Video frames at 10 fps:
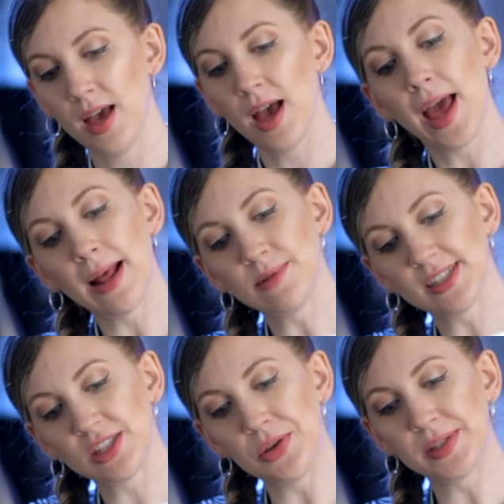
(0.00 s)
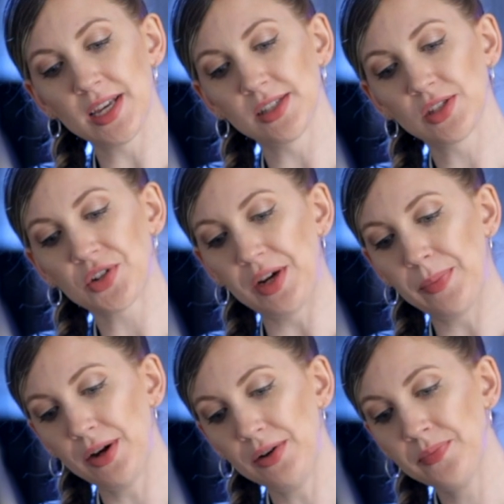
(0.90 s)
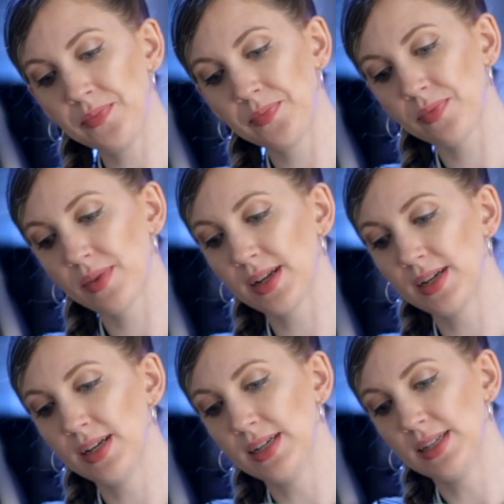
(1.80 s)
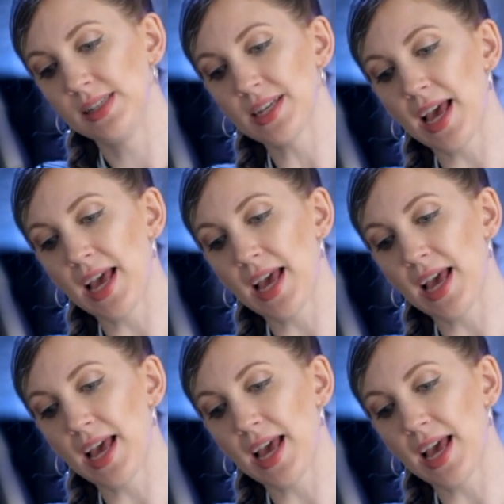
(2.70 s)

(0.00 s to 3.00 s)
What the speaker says: And I'm just using a scraper to